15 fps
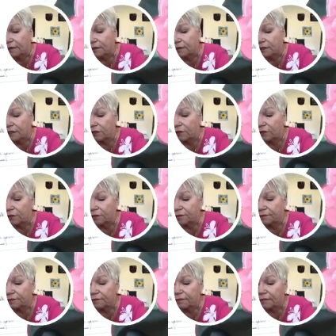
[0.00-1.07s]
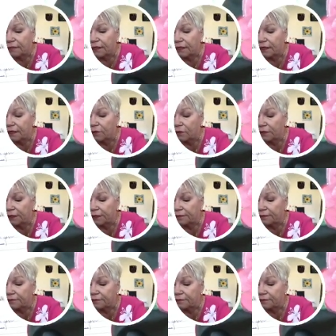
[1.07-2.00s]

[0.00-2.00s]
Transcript: So anyway,